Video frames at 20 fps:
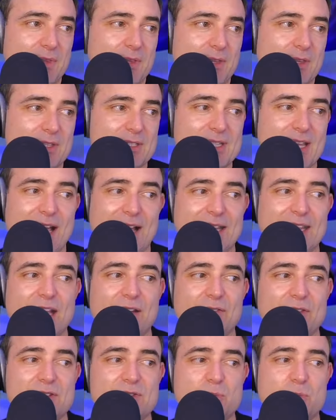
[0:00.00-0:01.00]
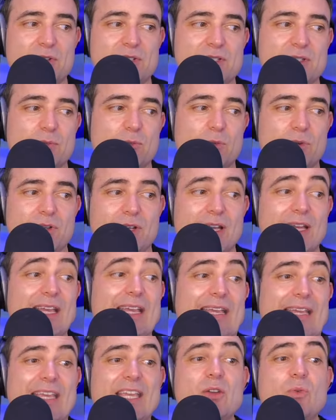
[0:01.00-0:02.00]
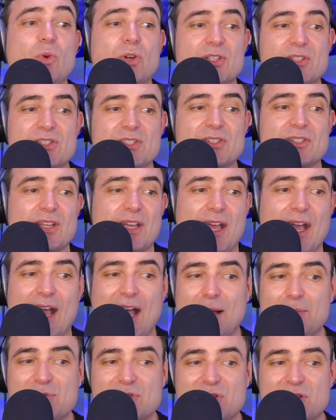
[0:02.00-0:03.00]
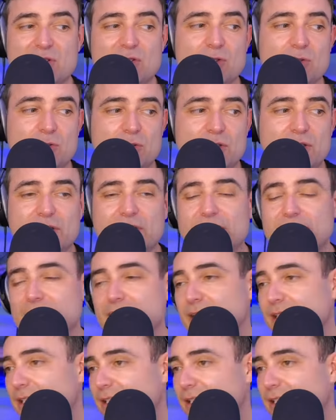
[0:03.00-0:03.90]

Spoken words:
The Zach Evans was absolutely